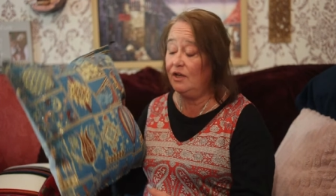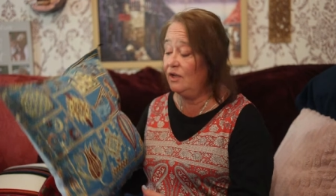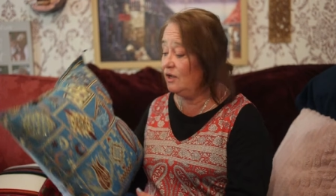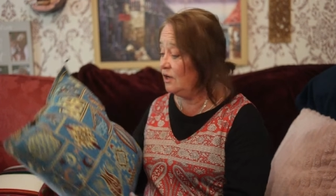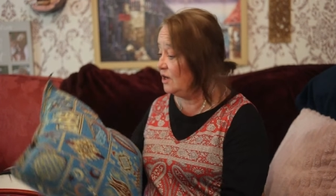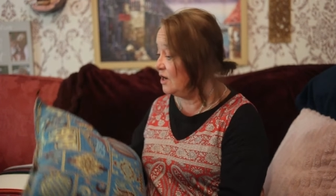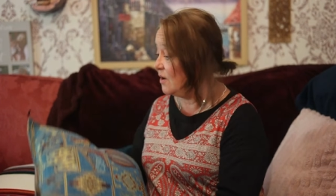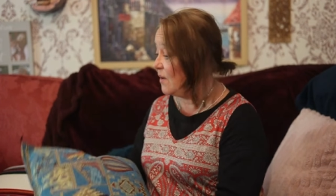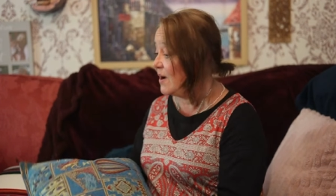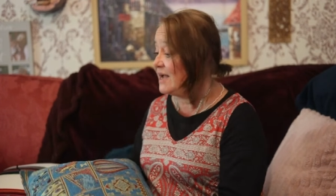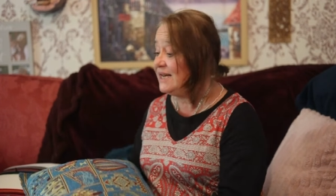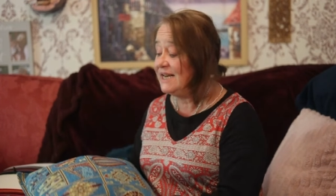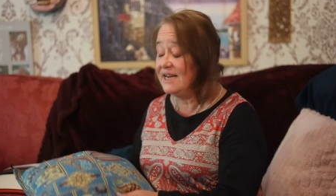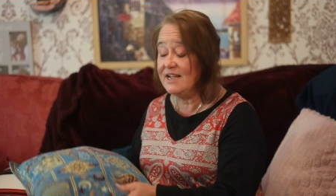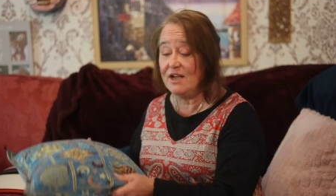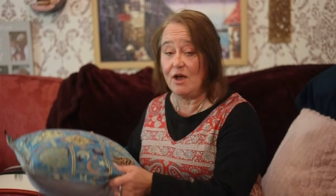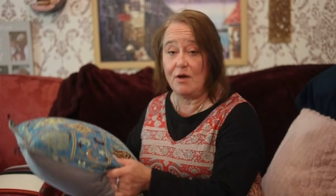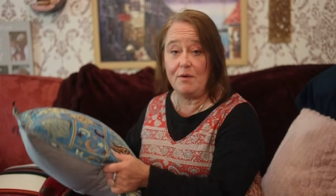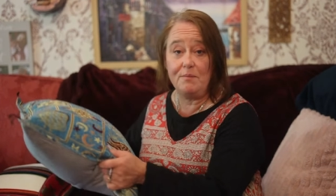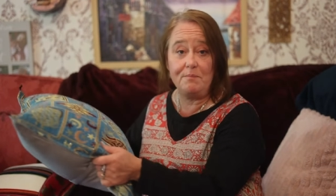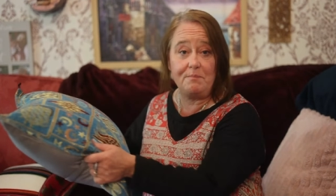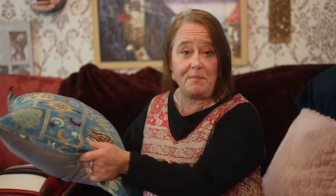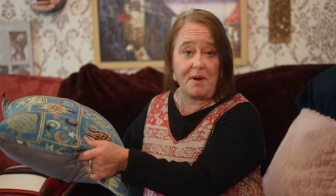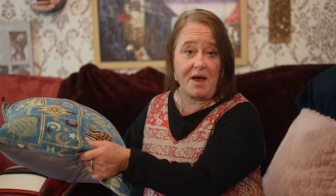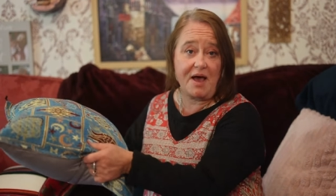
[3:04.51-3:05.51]
You know, I didn't
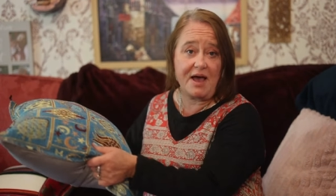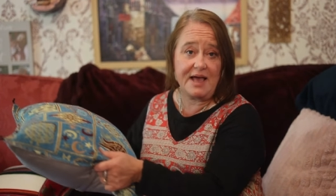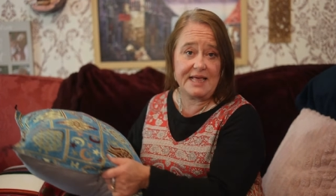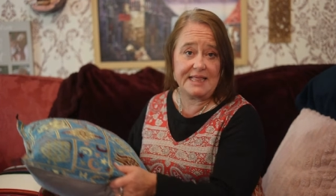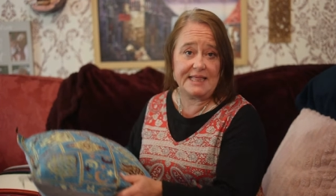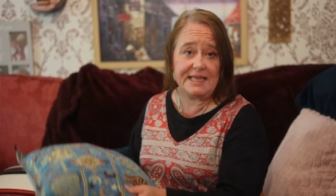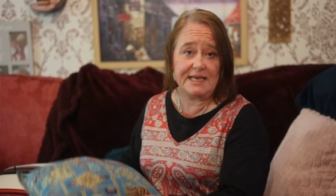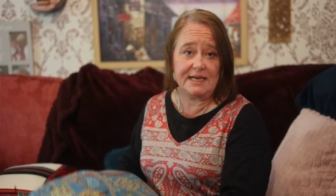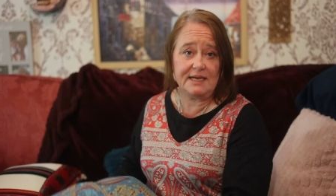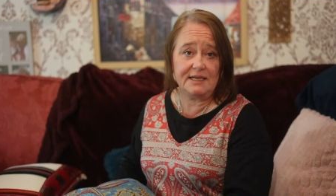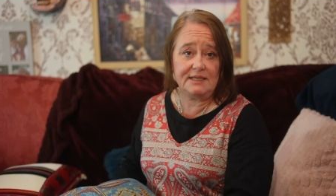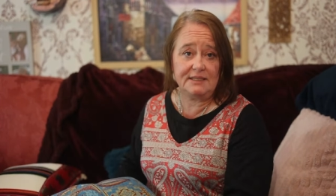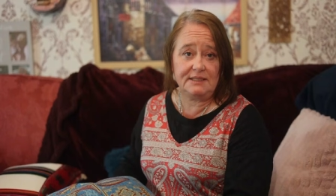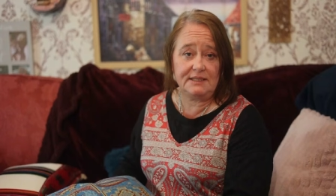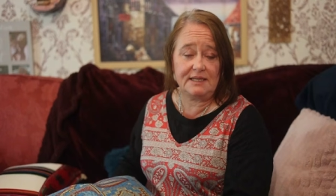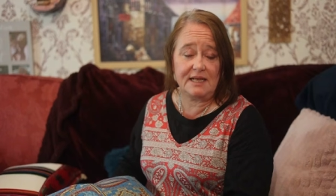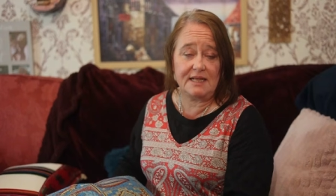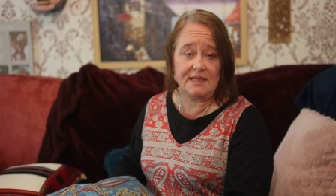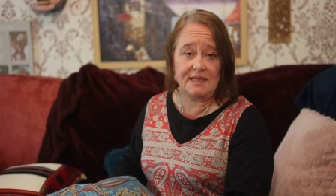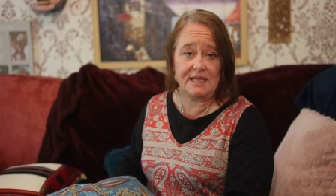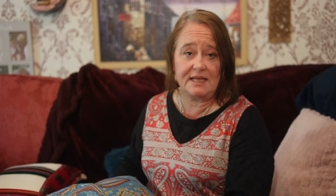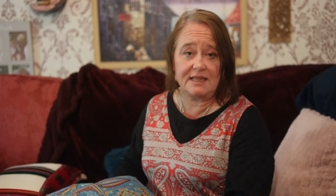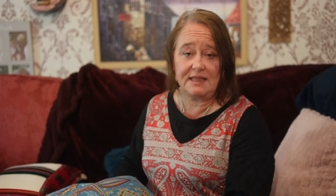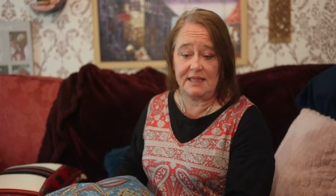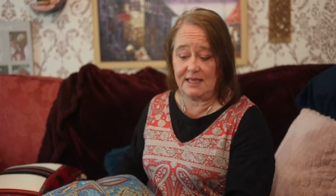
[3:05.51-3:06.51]
go and buy this
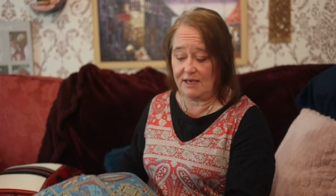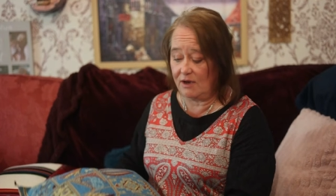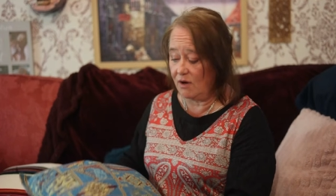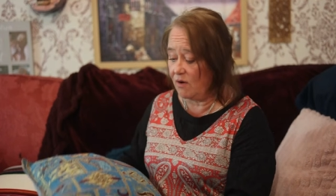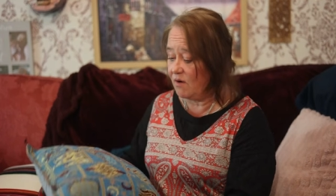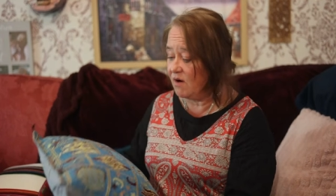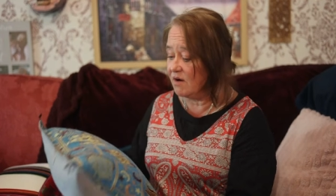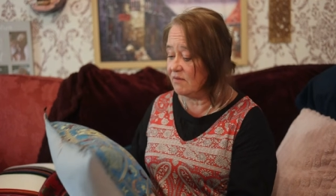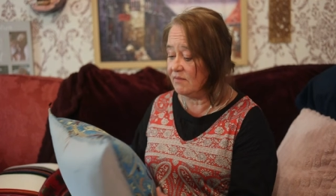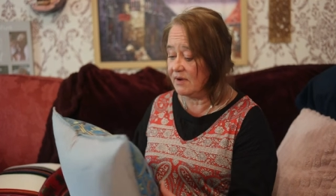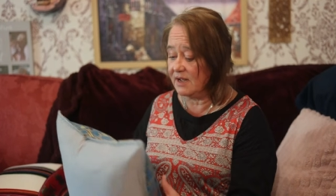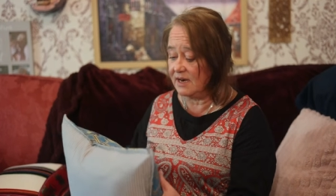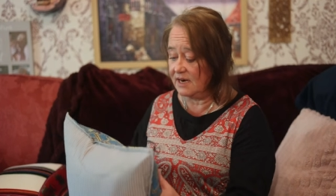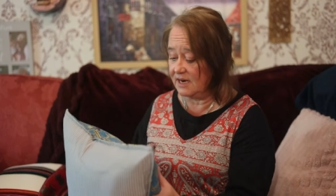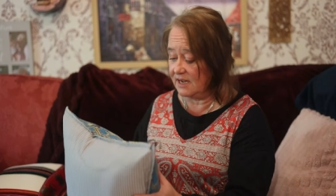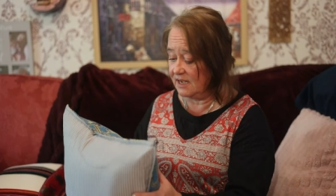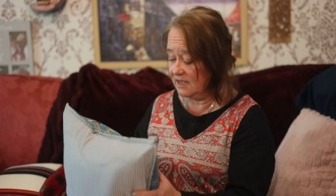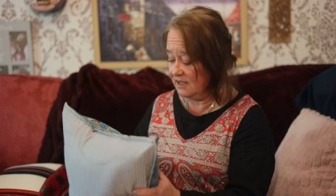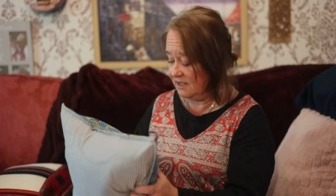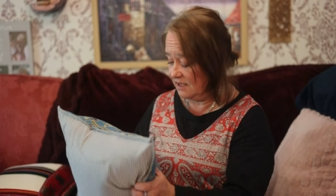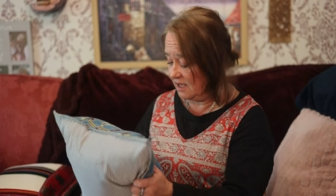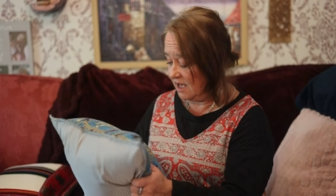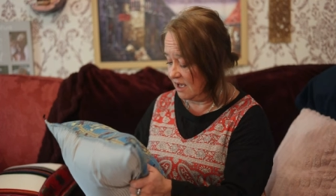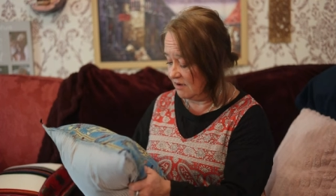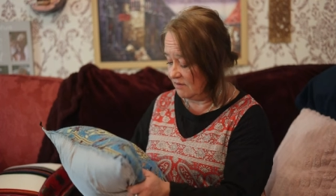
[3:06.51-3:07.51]
and then think, oh, I'm gonna,
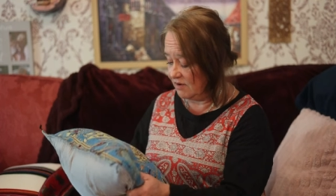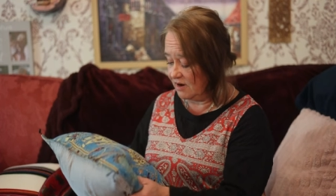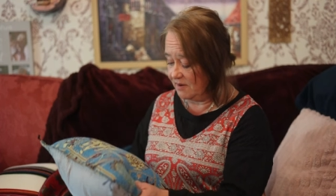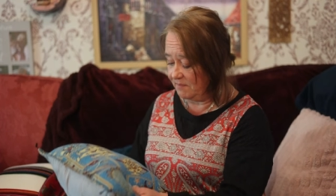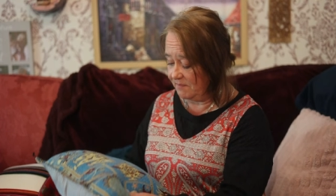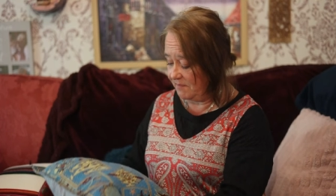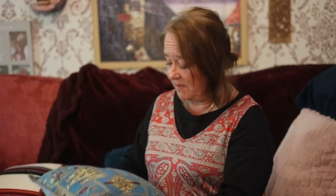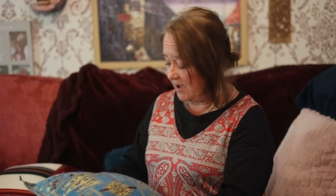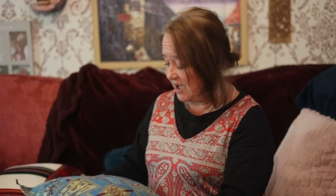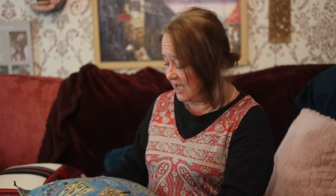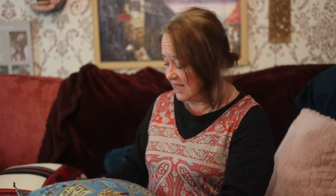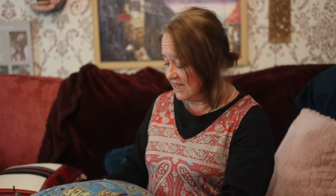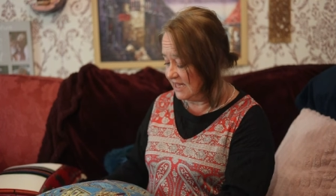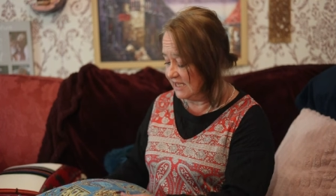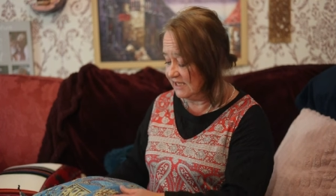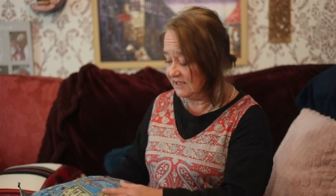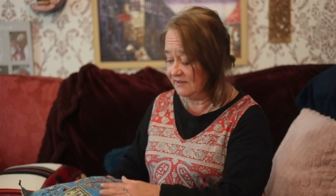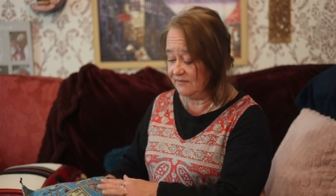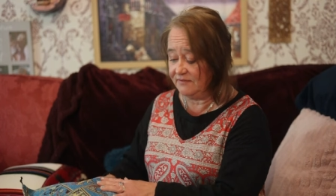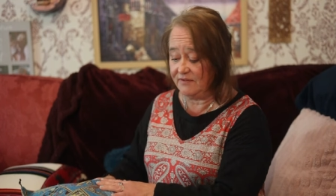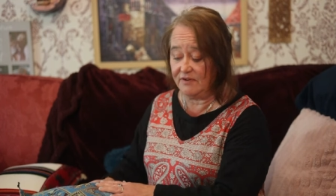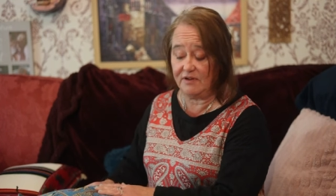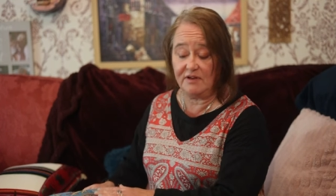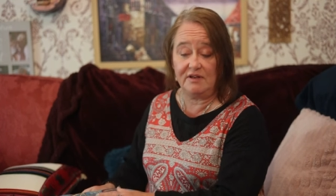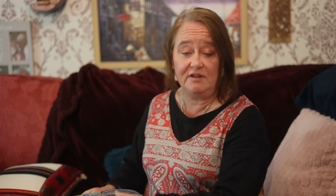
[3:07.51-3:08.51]
I'm gonna buy
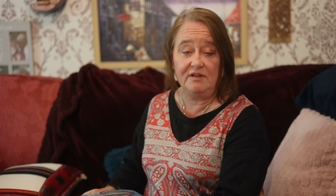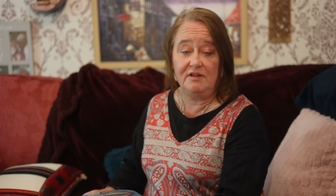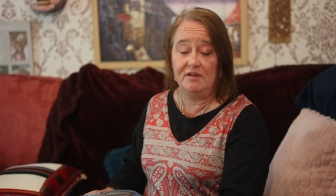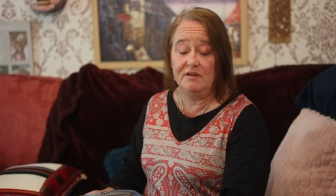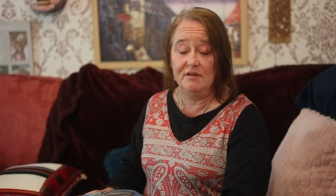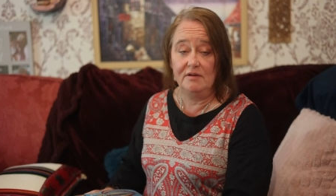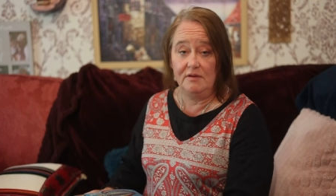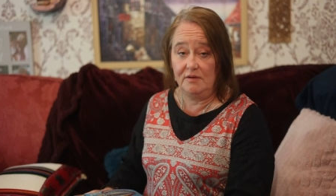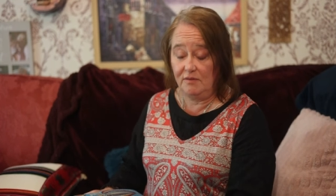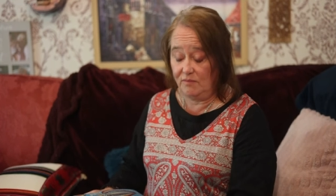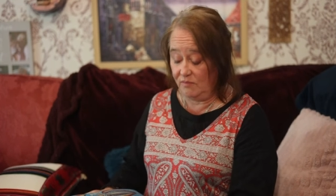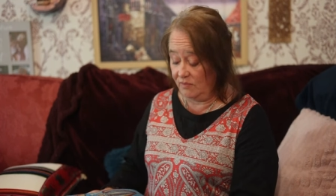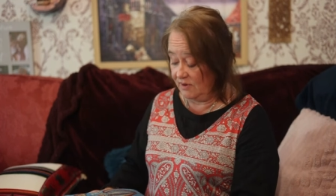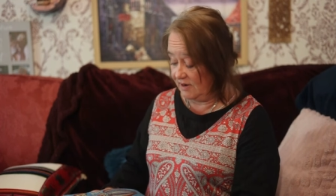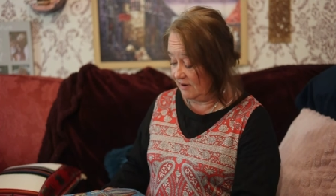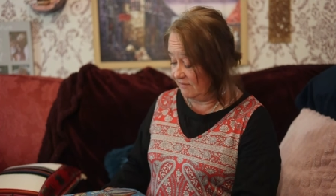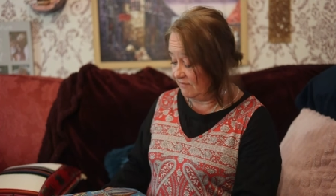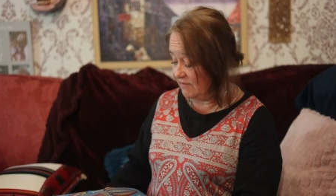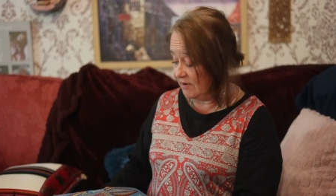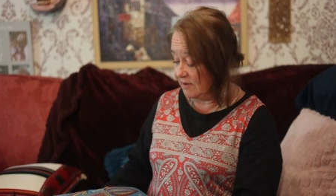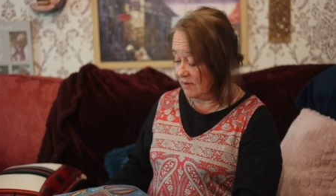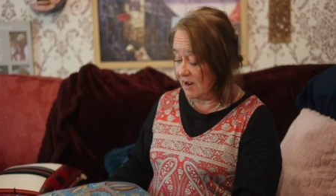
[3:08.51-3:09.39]
this for whatever.